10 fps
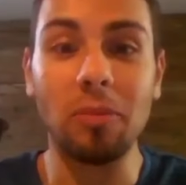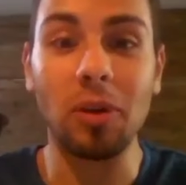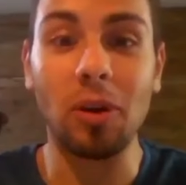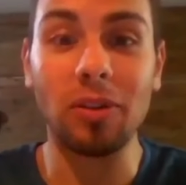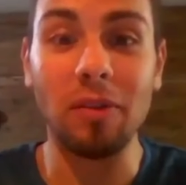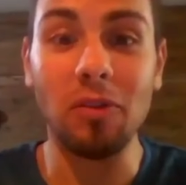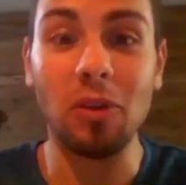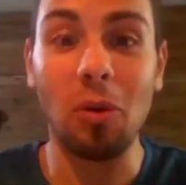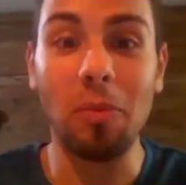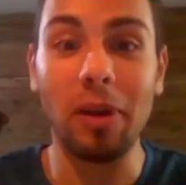because if you
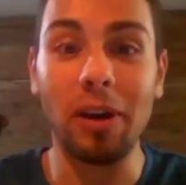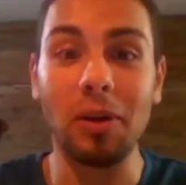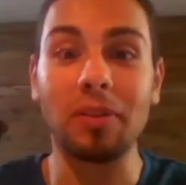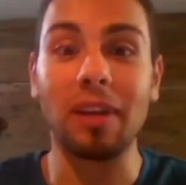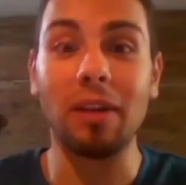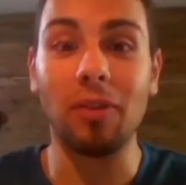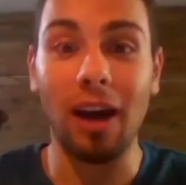compare yourself to